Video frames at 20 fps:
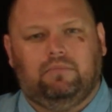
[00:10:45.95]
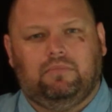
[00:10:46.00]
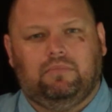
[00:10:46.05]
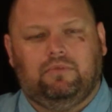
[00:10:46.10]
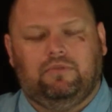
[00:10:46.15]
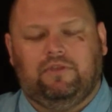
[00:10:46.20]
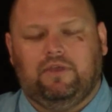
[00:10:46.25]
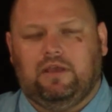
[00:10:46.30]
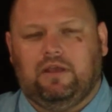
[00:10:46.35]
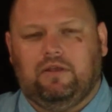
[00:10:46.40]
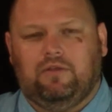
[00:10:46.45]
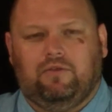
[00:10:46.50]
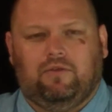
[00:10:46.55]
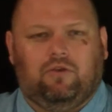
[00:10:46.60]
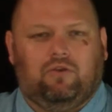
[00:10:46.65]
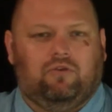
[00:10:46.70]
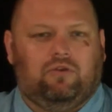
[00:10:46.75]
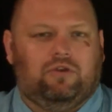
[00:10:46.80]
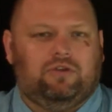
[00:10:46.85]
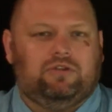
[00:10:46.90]
They're a
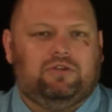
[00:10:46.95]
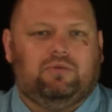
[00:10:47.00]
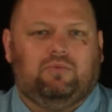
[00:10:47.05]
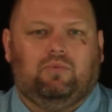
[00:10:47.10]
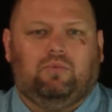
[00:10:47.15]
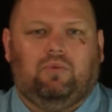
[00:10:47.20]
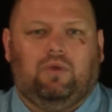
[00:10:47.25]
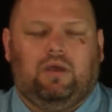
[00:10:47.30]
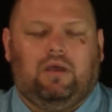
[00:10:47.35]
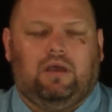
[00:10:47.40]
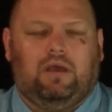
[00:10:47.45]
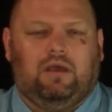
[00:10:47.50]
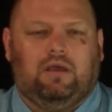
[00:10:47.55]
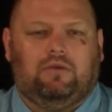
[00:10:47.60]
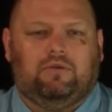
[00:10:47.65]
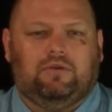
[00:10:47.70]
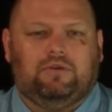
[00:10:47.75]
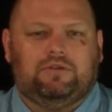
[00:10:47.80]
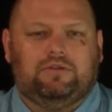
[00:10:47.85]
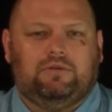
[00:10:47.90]

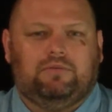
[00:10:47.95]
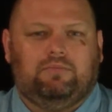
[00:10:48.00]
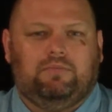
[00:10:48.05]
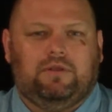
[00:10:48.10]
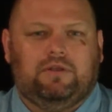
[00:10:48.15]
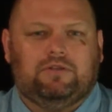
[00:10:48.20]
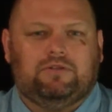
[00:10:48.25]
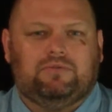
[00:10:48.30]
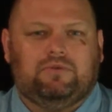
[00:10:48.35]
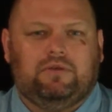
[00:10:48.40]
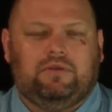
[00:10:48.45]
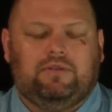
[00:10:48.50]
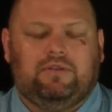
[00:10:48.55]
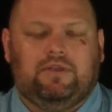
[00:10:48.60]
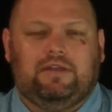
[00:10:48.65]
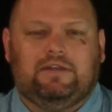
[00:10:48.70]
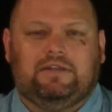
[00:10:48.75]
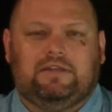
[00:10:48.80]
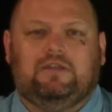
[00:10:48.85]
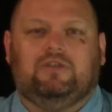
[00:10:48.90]
Christian ministry
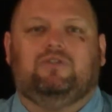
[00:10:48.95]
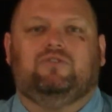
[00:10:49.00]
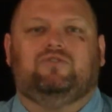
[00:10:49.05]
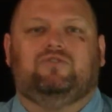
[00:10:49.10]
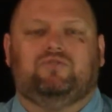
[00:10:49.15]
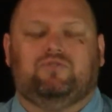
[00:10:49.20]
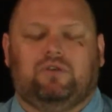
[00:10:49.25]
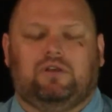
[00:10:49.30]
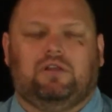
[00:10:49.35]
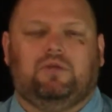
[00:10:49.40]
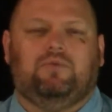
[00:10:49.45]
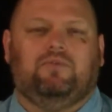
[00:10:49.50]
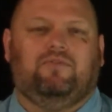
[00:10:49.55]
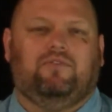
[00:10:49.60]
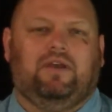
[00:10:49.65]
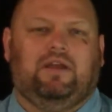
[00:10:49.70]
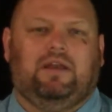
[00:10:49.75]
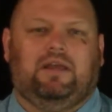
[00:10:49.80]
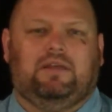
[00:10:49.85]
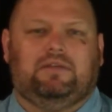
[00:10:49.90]
that deals strictly with
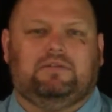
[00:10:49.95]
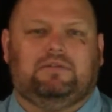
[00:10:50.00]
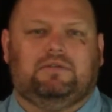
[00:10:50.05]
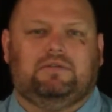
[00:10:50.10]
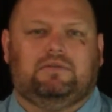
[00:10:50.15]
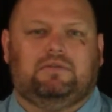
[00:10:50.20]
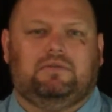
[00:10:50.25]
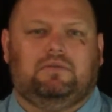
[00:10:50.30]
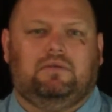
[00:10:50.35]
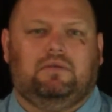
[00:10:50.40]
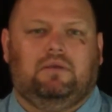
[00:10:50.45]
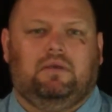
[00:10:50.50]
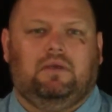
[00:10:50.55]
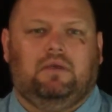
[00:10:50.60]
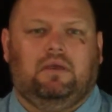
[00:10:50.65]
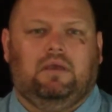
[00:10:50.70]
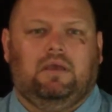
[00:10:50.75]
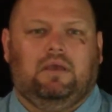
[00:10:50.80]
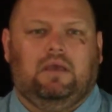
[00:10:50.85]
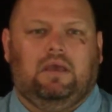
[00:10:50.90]
finances.
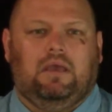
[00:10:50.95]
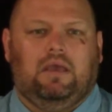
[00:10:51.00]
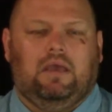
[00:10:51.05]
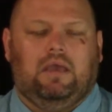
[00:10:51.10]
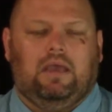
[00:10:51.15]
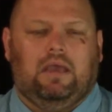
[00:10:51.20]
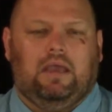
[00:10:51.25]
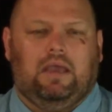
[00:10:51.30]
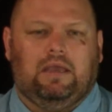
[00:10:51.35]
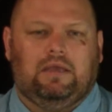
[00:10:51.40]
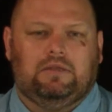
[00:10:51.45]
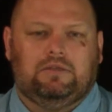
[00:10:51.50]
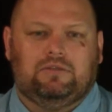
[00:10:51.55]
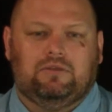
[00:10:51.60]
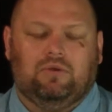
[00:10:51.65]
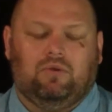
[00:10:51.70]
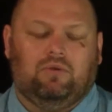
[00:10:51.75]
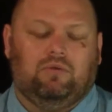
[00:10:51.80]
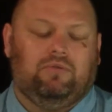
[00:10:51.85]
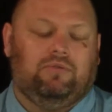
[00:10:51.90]
And
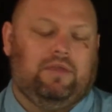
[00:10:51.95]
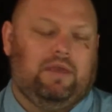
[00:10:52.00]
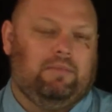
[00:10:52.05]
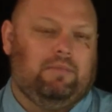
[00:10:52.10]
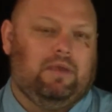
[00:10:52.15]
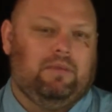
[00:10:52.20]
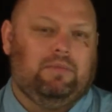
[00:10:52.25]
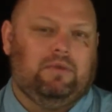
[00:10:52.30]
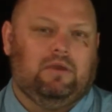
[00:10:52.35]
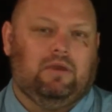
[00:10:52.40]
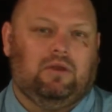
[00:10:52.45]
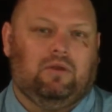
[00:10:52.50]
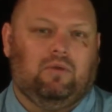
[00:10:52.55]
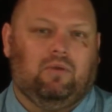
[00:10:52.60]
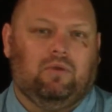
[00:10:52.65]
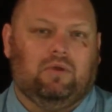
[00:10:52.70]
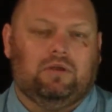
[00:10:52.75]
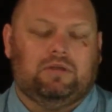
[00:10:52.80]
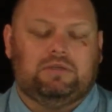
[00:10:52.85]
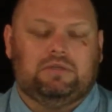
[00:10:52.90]
so that might be a good
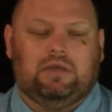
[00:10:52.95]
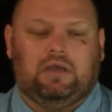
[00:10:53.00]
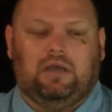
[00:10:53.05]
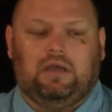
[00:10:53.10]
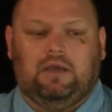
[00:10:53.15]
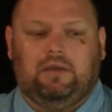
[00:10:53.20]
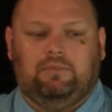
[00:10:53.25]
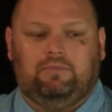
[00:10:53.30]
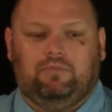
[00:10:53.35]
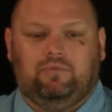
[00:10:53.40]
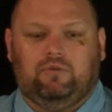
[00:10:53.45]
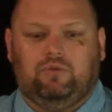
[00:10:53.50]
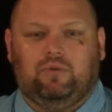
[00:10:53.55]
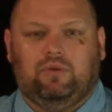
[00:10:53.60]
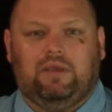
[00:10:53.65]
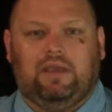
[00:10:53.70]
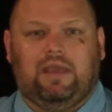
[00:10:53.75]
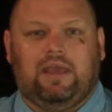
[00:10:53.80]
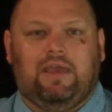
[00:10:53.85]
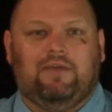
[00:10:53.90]
course.
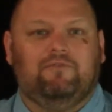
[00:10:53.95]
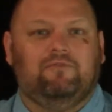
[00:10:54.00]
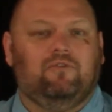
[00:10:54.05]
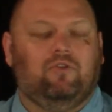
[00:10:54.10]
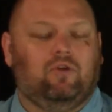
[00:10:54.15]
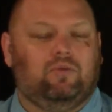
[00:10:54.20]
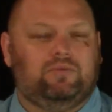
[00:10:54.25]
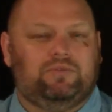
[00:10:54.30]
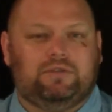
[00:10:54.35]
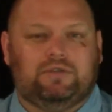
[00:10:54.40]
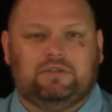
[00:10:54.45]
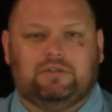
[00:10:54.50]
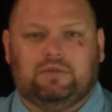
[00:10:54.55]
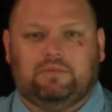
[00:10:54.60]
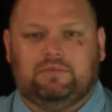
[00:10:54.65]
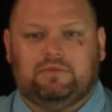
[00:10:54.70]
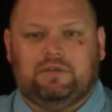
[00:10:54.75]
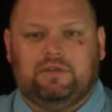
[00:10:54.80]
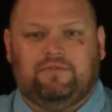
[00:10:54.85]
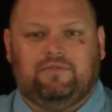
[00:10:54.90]
Doing envelope
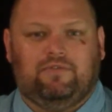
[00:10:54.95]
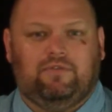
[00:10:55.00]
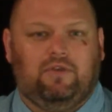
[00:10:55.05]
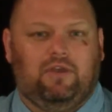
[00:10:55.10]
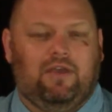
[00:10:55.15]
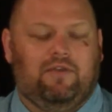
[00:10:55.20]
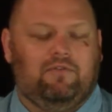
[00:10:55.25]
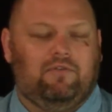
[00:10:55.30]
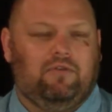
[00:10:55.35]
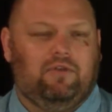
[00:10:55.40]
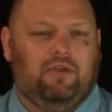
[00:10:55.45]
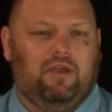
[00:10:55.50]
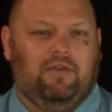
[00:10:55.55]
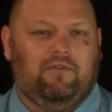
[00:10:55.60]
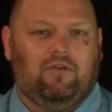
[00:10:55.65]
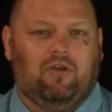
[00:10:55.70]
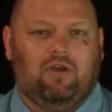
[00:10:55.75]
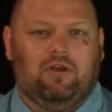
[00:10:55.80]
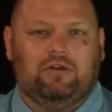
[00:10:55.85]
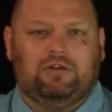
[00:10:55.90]
systems, if you have
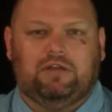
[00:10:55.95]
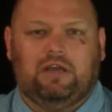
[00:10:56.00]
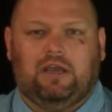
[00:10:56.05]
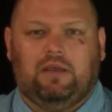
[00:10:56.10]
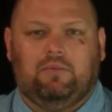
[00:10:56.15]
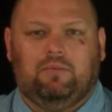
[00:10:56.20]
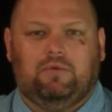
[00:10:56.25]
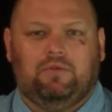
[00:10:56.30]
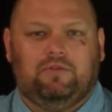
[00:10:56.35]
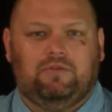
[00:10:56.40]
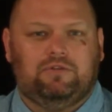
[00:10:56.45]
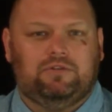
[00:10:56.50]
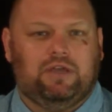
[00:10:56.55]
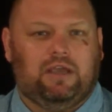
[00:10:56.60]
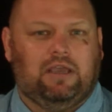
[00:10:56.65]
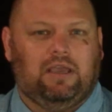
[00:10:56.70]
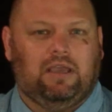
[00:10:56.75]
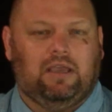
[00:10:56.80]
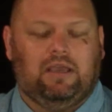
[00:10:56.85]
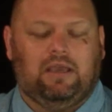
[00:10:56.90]
a hard time with your
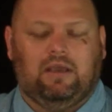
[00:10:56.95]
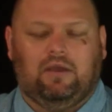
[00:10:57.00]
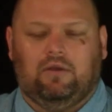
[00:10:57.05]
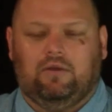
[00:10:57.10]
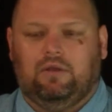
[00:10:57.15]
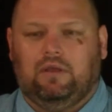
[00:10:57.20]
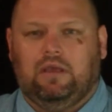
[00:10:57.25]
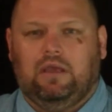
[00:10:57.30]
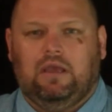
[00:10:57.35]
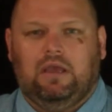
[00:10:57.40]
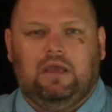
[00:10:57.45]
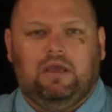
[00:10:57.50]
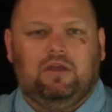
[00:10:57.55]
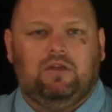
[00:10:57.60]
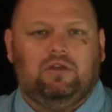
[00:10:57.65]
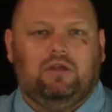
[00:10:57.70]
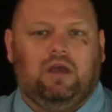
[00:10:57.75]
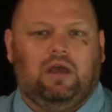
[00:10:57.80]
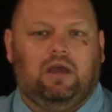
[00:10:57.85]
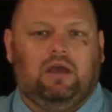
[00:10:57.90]
checking account.
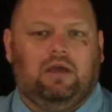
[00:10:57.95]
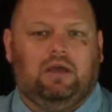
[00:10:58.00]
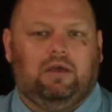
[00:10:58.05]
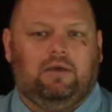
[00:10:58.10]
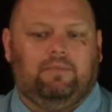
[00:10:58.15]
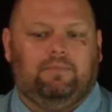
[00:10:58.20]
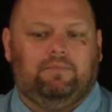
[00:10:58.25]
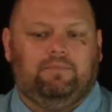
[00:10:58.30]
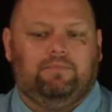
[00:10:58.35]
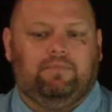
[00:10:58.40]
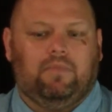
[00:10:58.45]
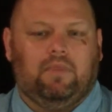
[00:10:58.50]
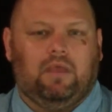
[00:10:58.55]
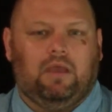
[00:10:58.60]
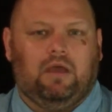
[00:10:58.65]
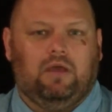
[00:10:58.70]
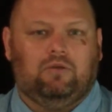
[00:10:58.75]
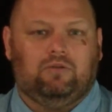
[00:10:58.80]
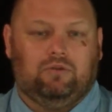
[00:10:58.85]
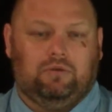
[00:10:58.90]

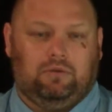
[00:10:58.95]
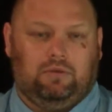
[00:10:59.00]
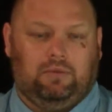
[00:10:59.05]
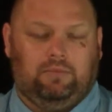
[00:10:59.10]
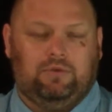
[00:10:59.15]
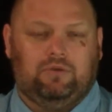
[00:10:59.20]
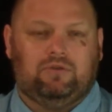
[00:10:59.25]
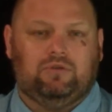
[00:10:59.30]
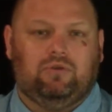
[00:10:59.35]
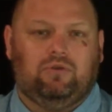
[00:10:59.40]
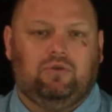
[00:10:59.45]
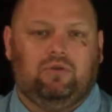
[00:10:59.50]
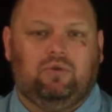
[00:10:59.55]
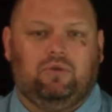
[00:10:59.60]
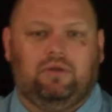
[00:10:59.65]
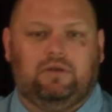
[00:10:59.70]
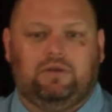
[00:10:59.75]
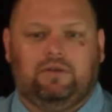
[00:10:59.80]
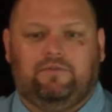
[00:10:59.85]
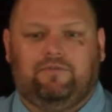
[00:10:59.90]
Let me show you
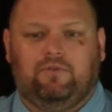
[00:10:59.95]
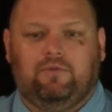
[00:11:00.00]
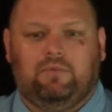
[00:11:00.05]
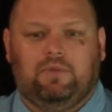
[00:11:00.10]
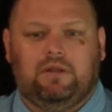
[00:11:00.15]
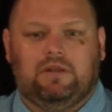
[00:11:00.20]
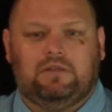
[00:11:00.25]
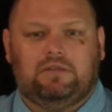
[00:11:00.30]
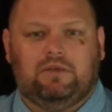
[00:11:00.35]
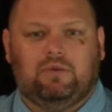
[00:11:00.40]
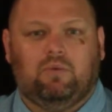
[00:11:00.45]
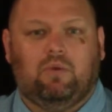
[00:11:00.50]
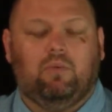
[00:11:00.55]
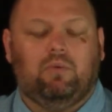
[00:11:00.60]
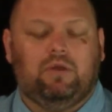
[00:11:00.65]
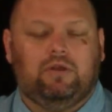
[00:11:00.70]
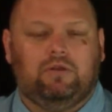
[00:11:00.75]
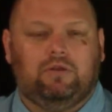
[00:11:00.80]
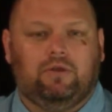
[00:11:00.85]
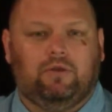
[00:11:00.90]
in a few minutes here what
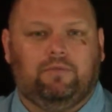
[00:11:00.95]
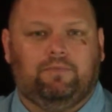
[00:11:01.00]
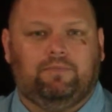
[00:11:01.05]
we do.